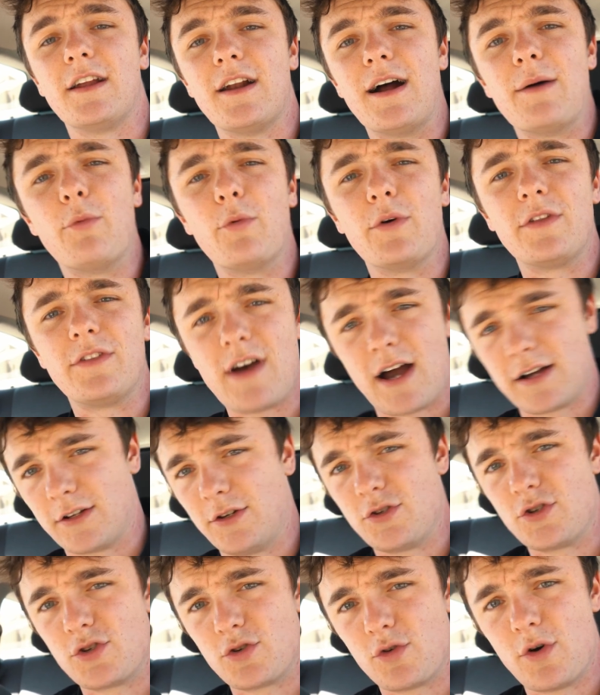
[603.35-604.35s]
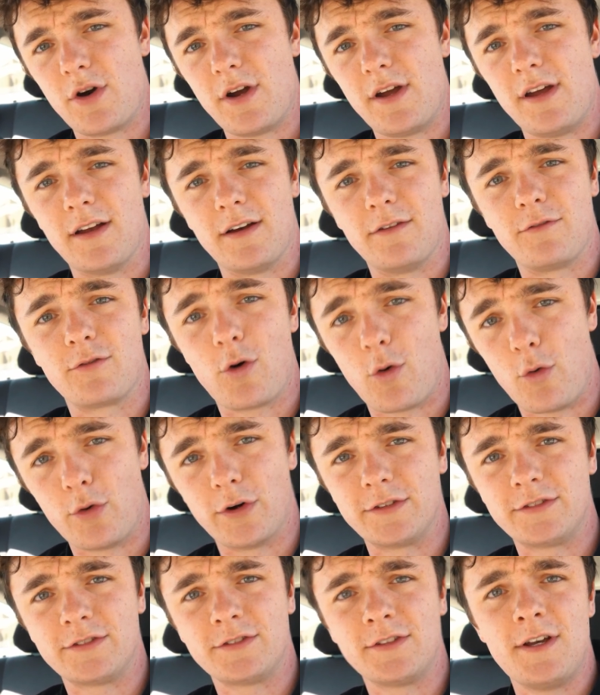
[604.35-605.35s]
it up with Dr. Troy, of
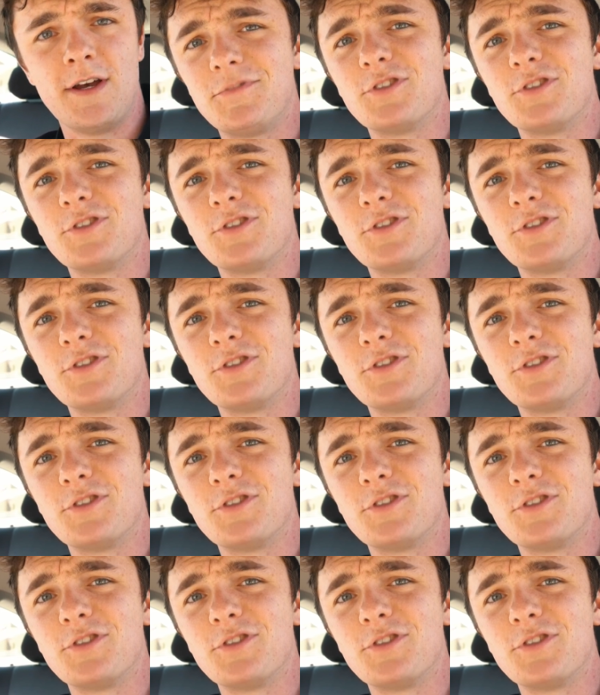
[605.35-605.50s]
course.